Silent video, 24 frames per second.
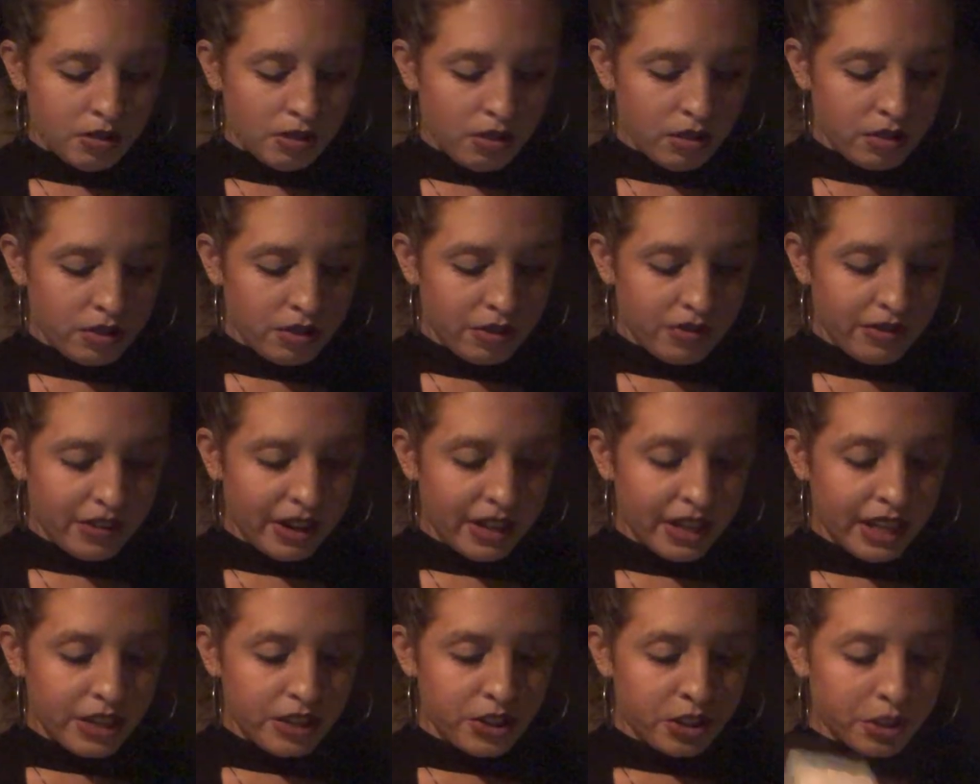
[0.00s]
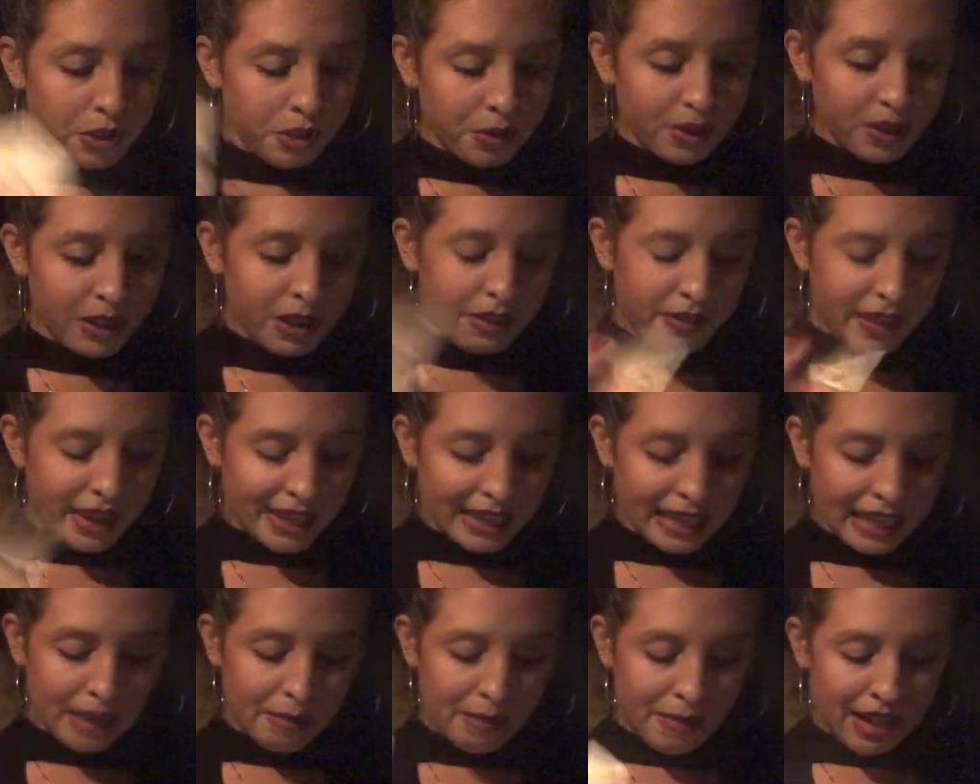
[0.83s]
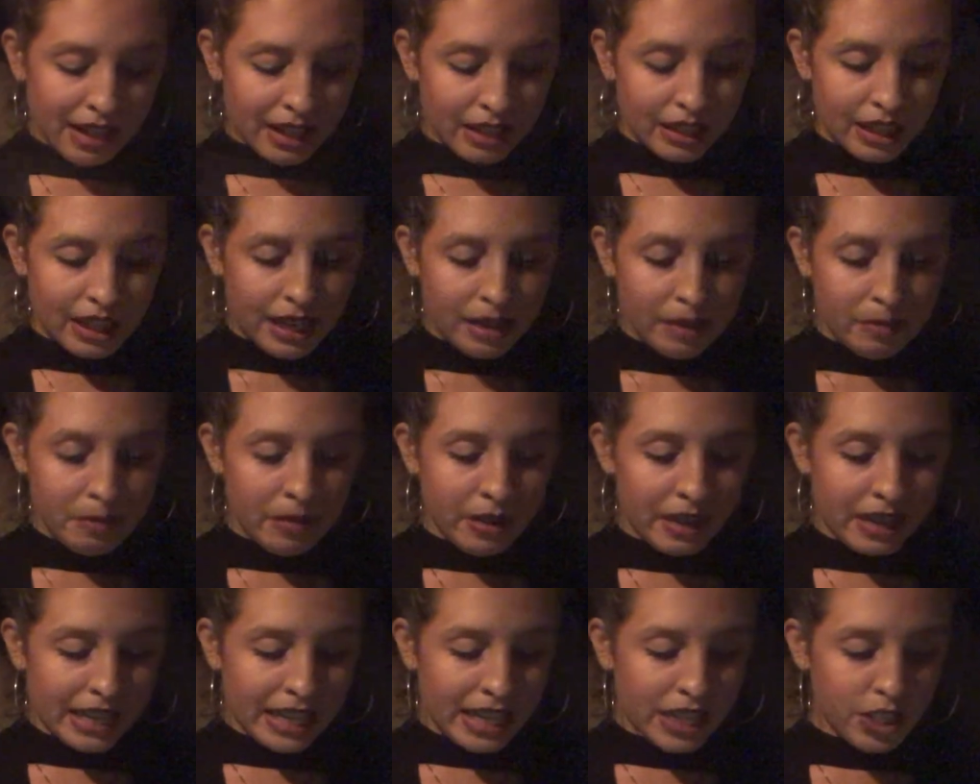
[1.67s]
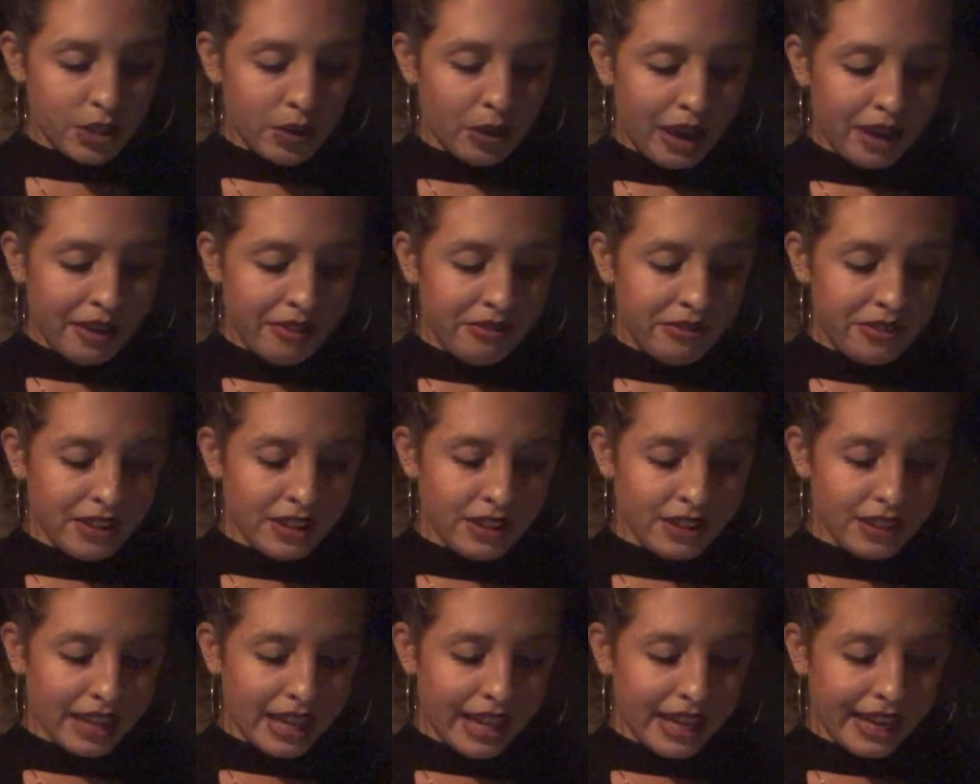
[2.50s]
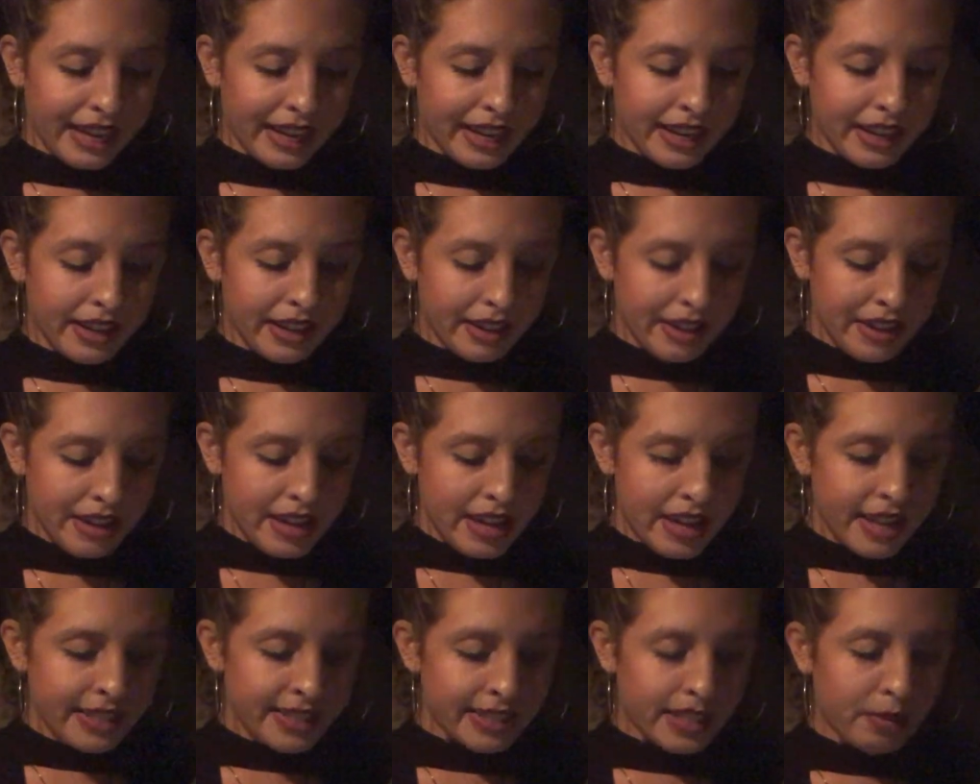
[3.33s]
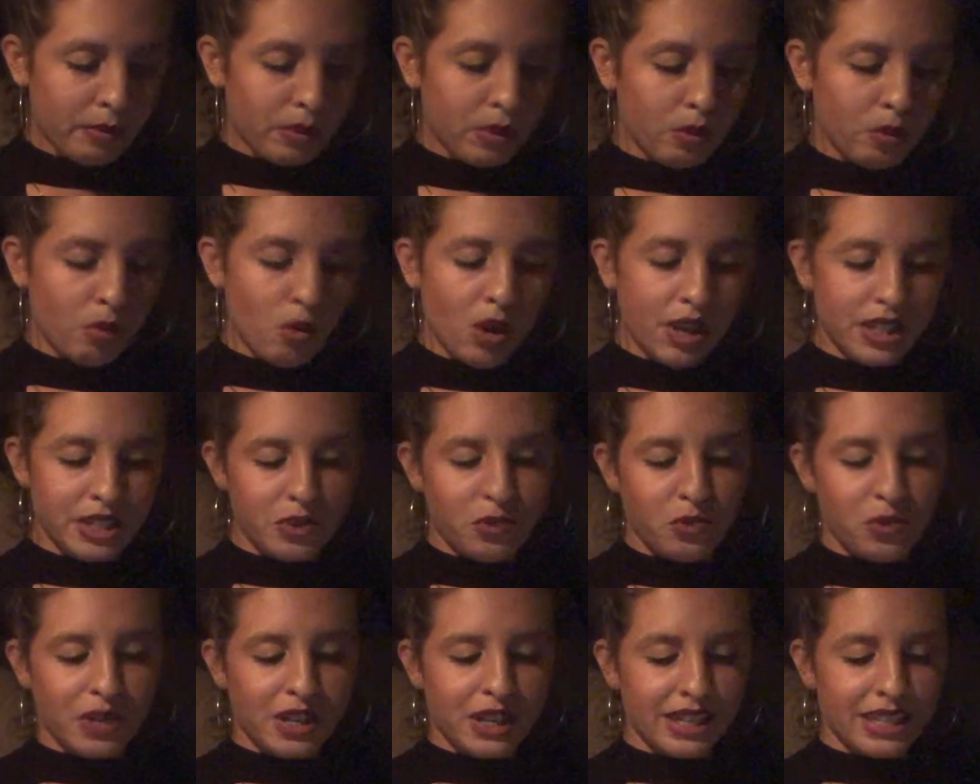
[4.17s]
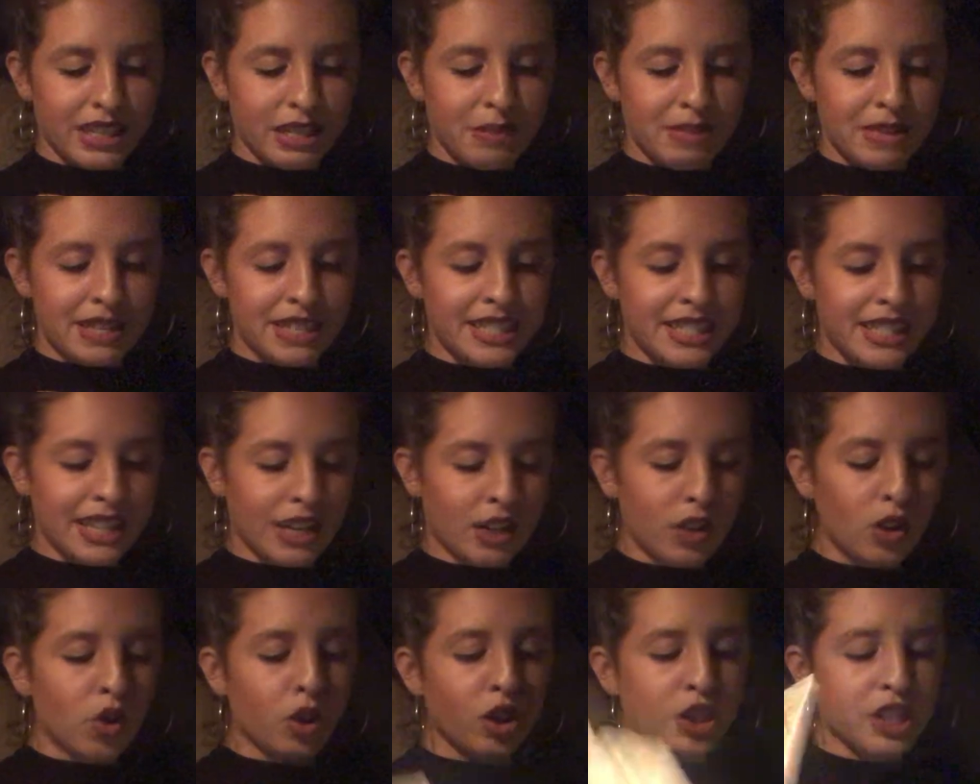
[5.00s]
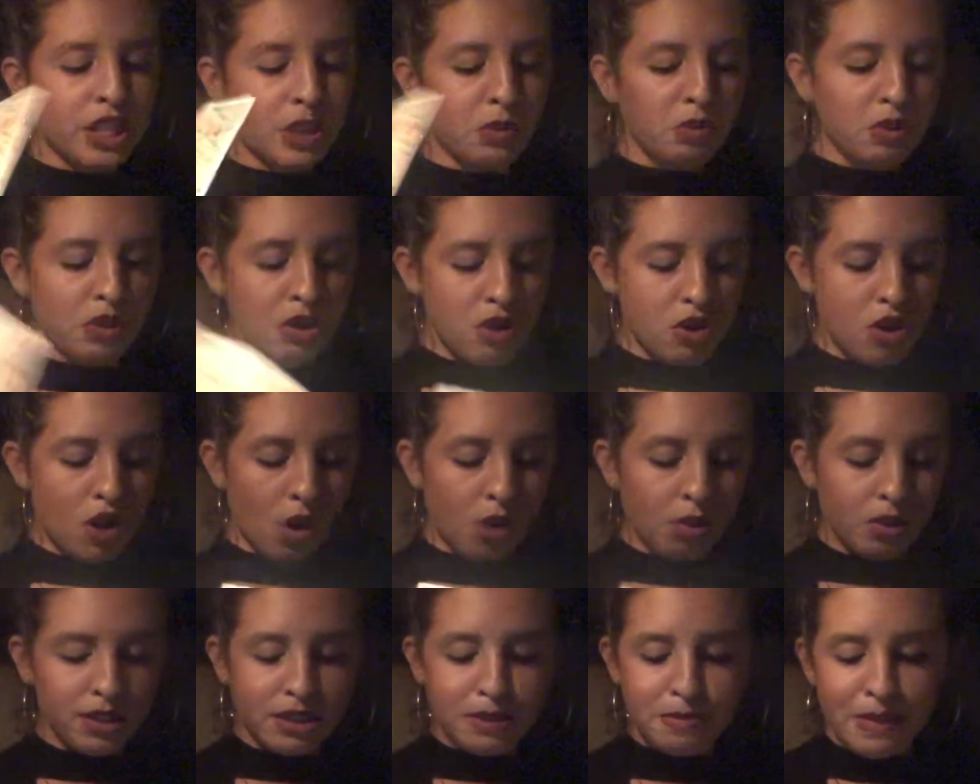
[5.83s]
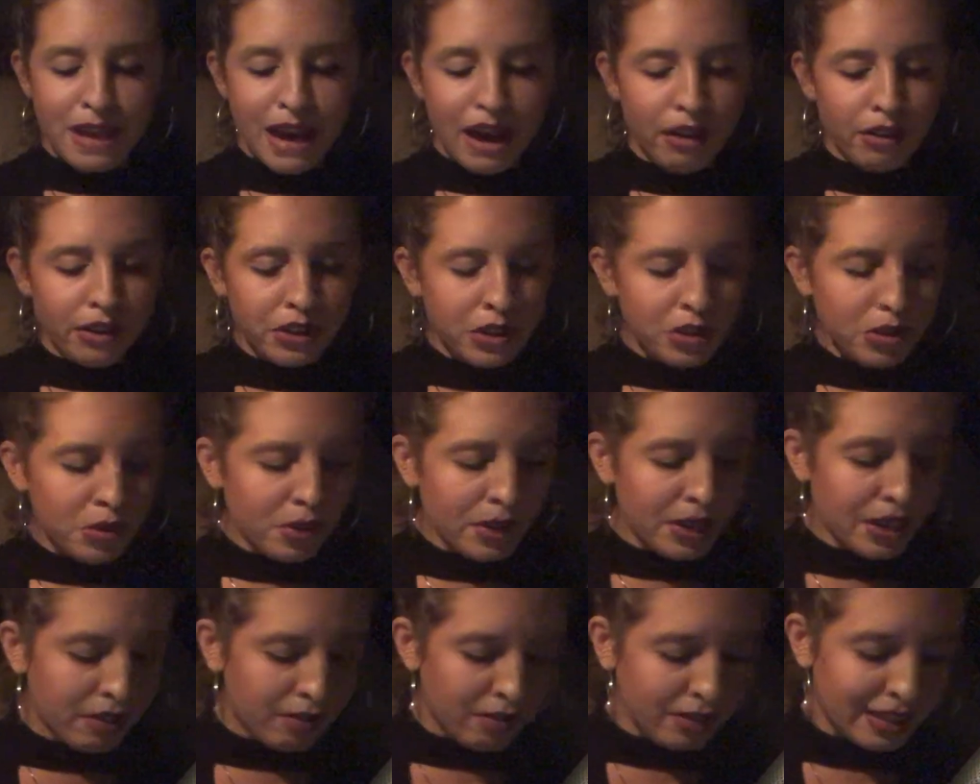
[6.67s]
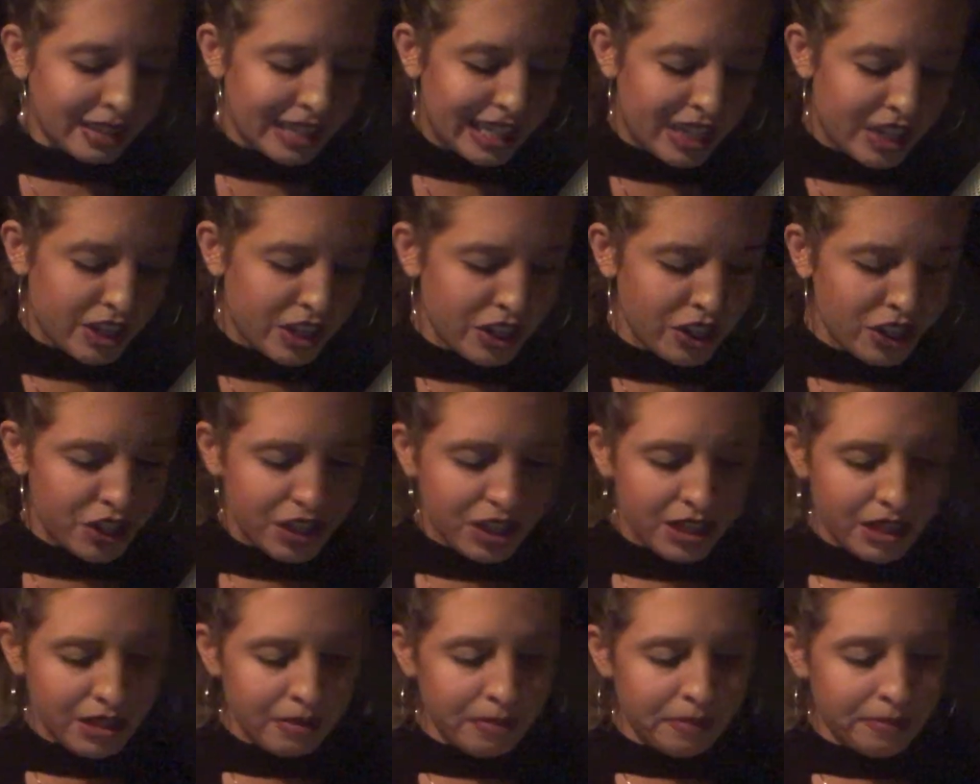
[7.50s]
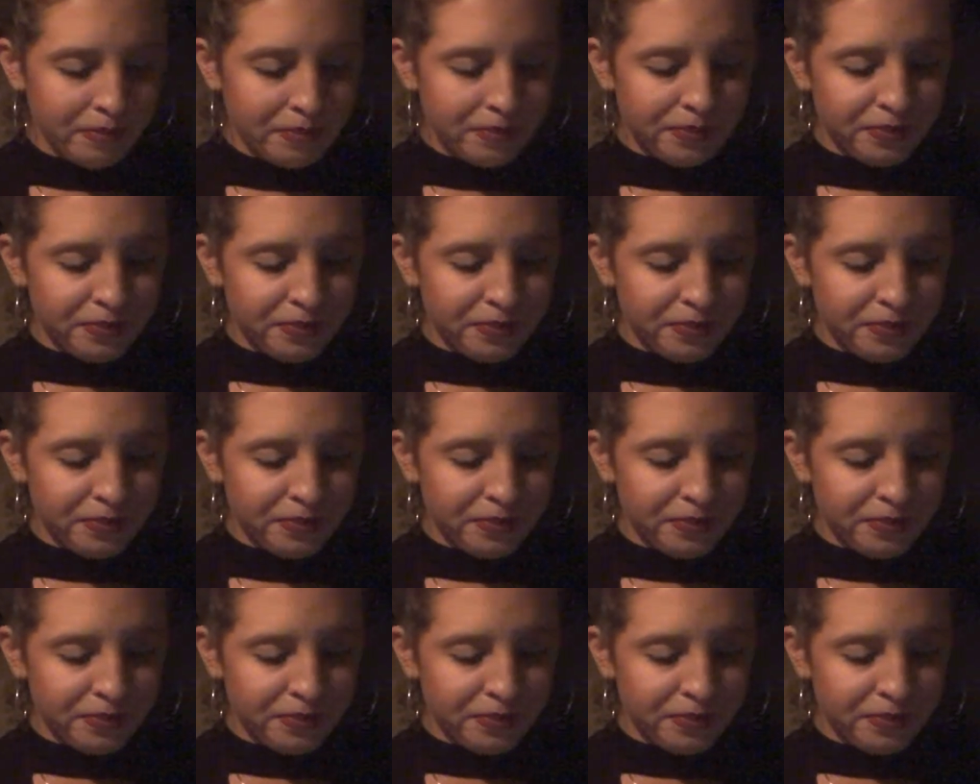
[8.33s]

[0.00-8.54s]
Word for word: is also very intuitive and they make a lot of money. So I feel like someone wasn't willing to be single or someone knows about you in a relationship.